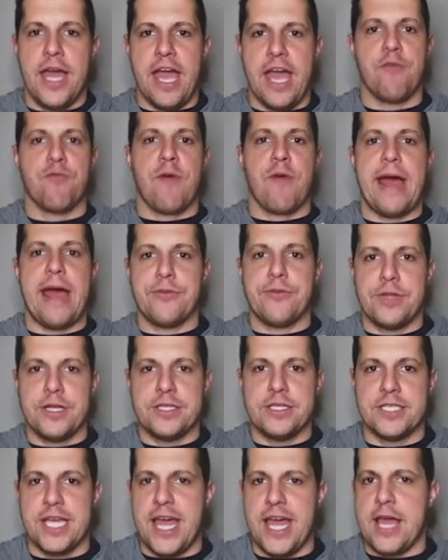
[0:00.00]
And rather
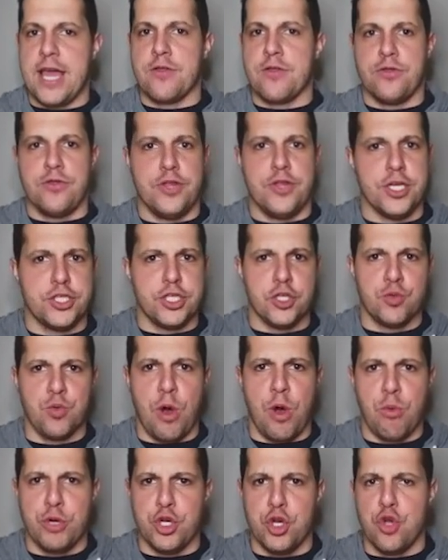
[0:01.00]
than saying, this is
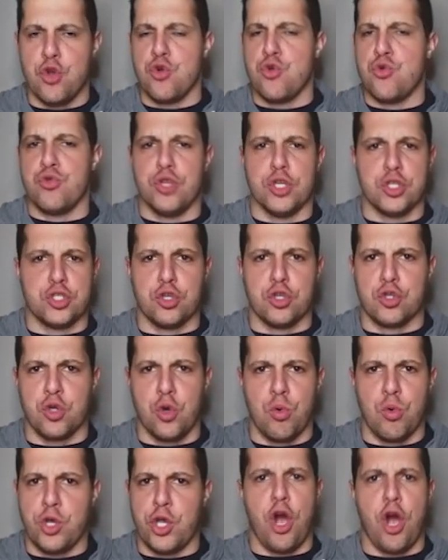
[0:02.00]
what we do, this is
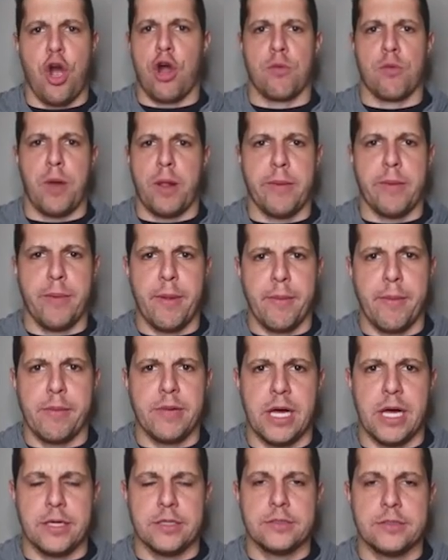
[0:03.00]
who we are, blah, blah, blah, blah,
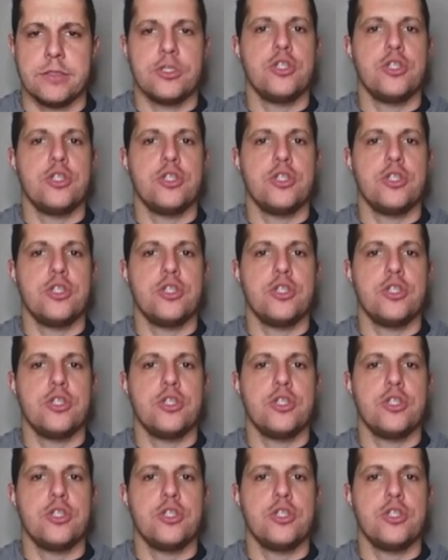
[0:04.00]
blah.